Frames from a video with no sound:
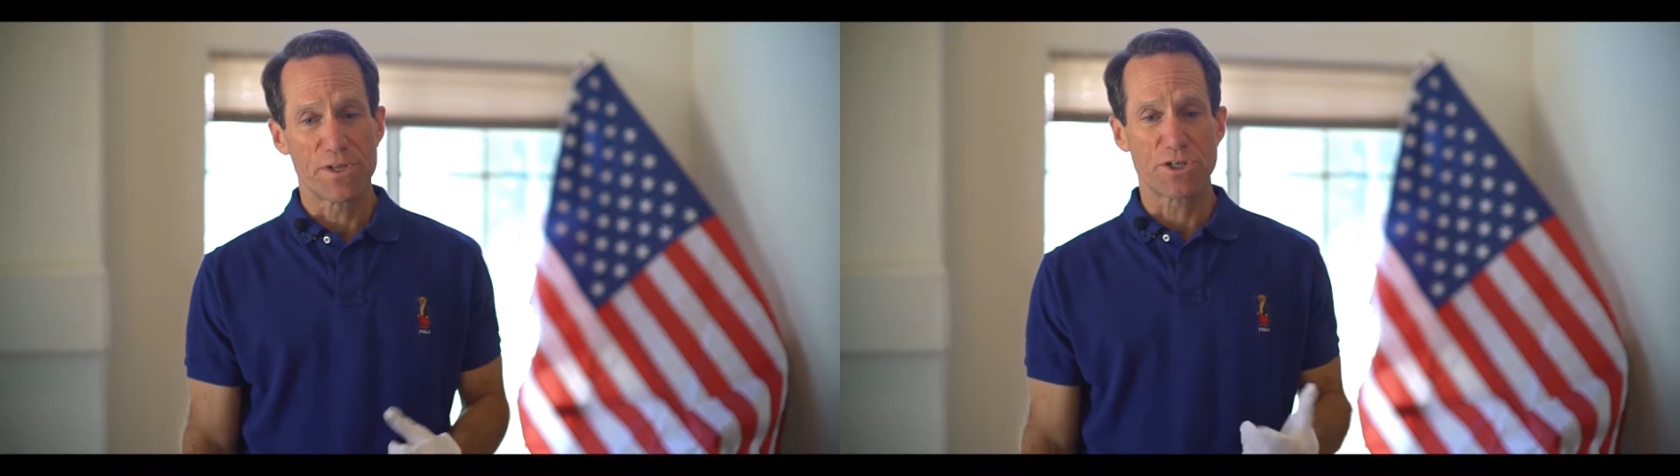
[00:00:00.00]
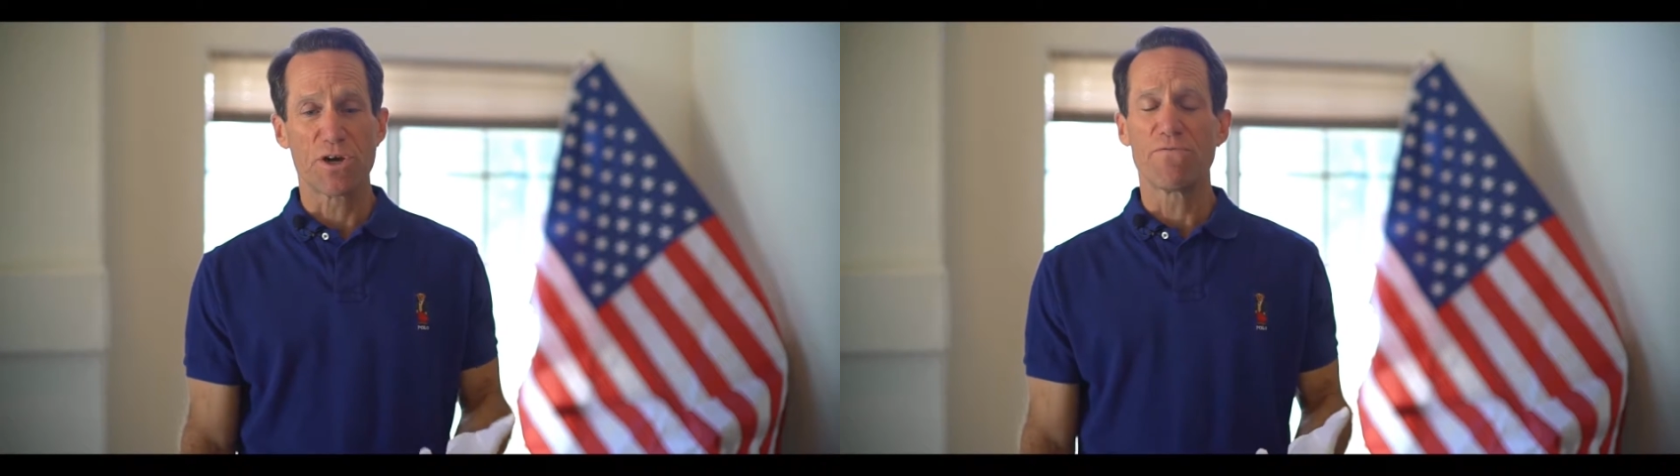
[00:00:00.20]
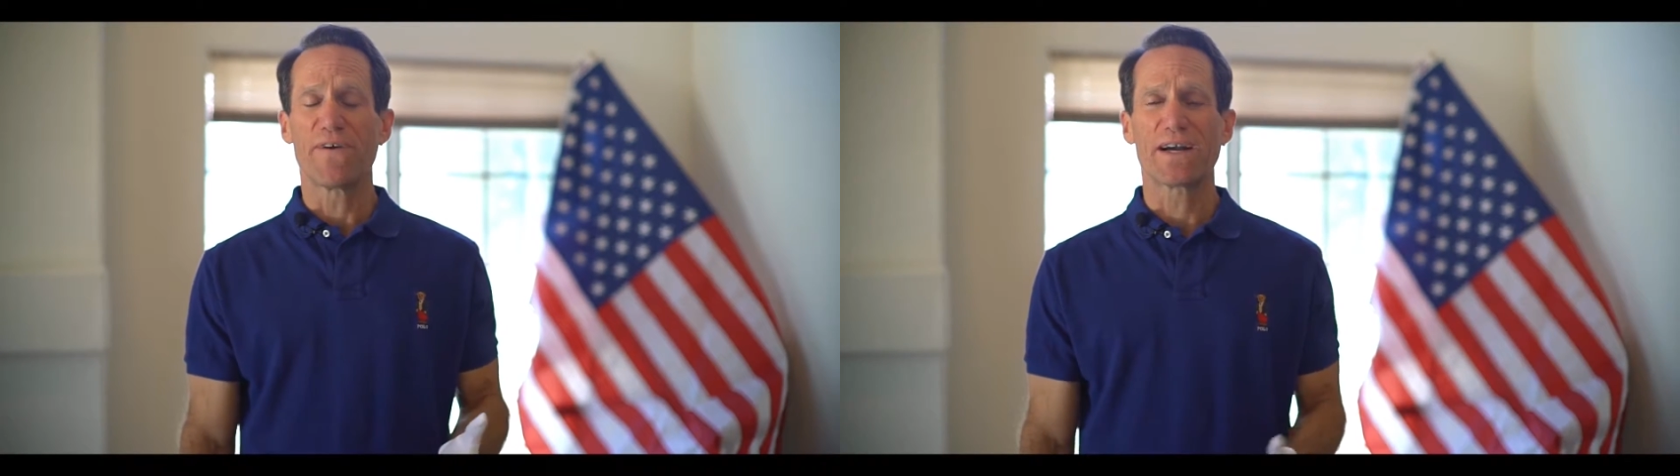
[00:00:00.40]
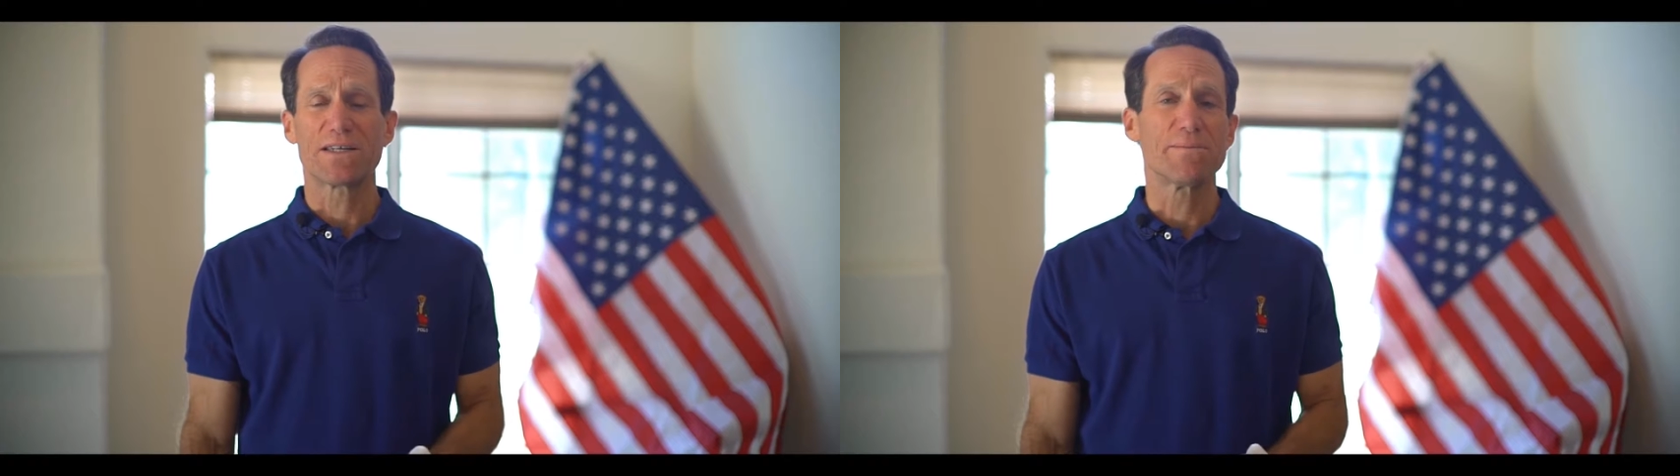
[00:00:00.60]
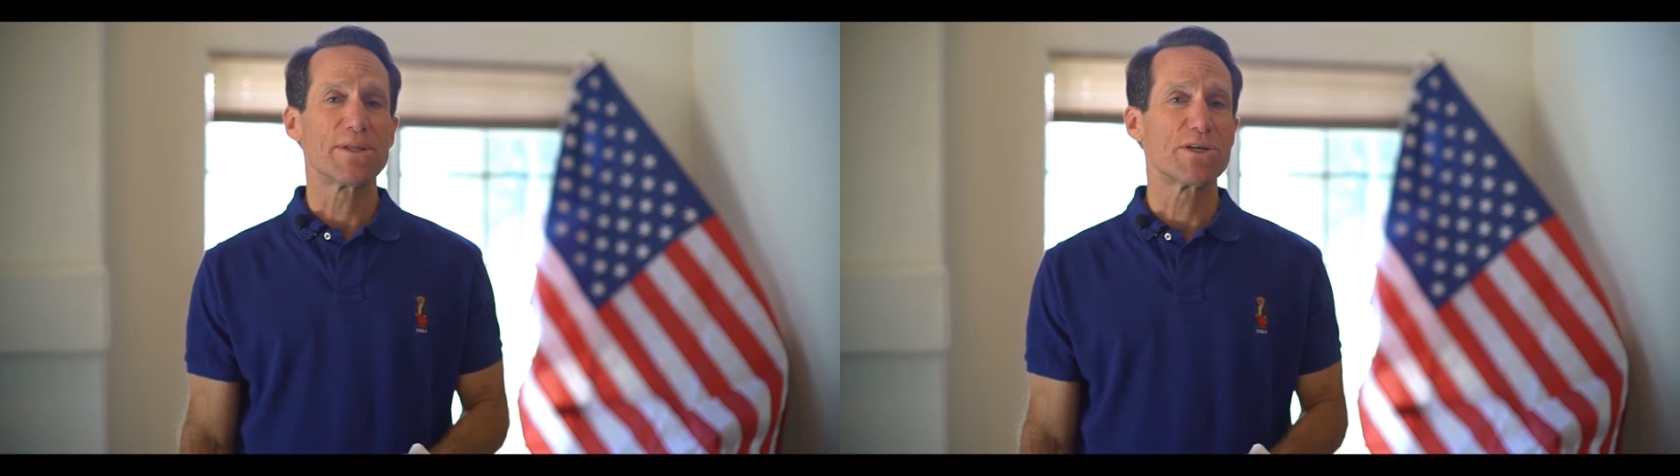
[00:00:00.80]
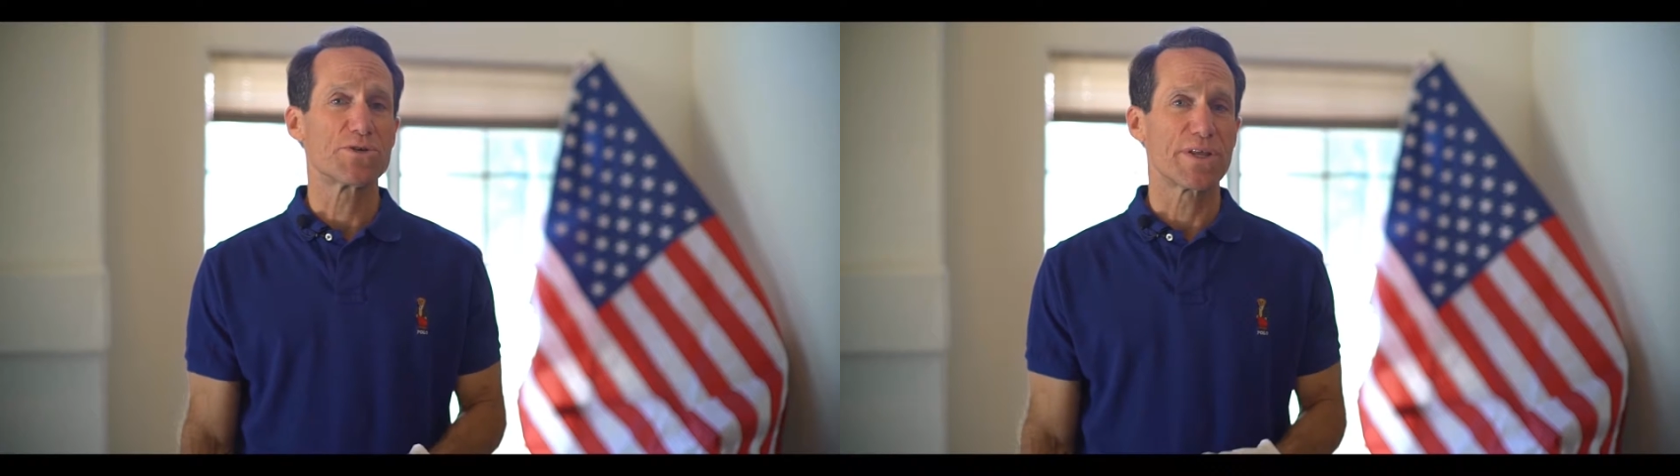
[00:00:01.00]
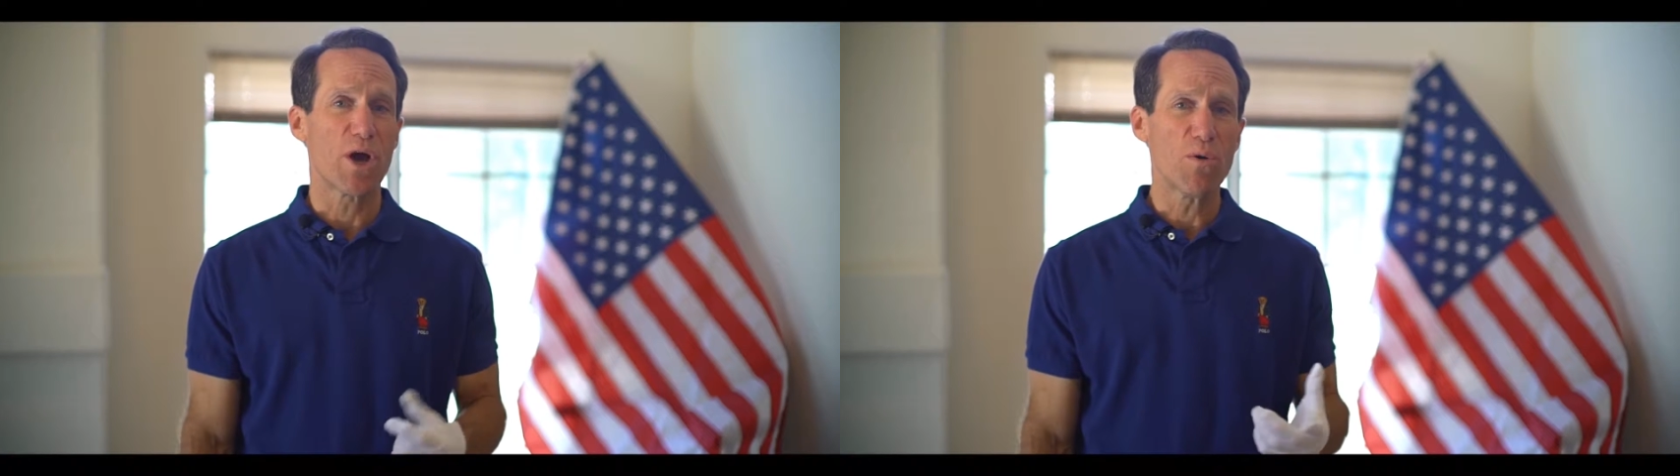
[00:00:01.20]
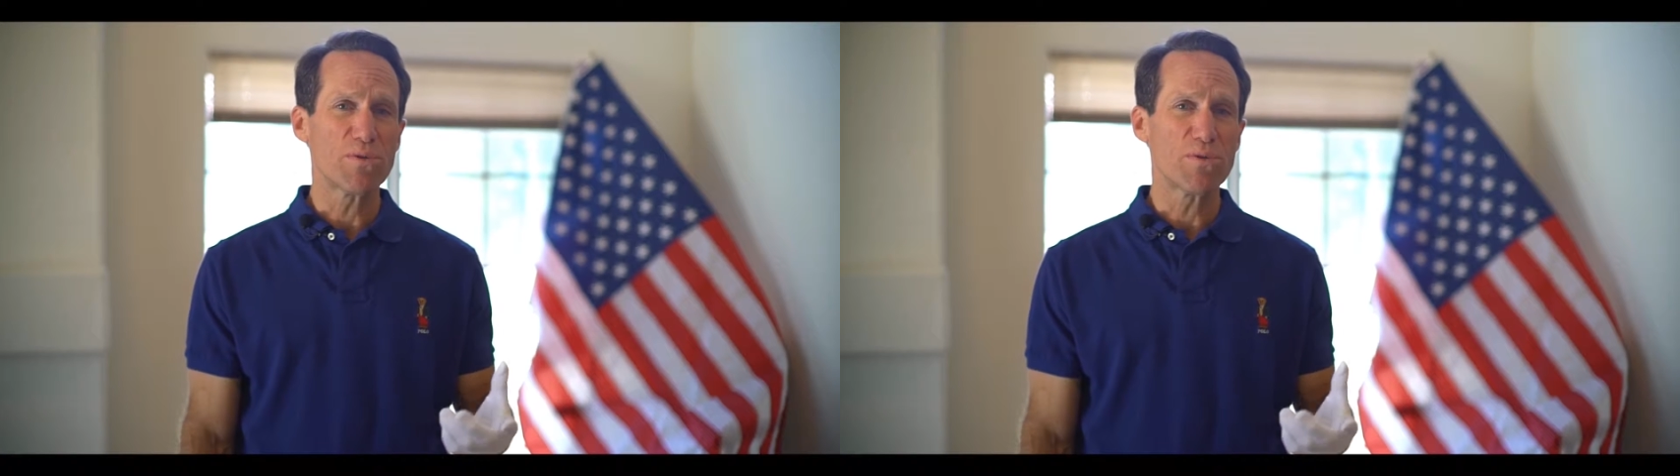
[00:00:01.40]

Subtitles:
the Stone facsimiles are the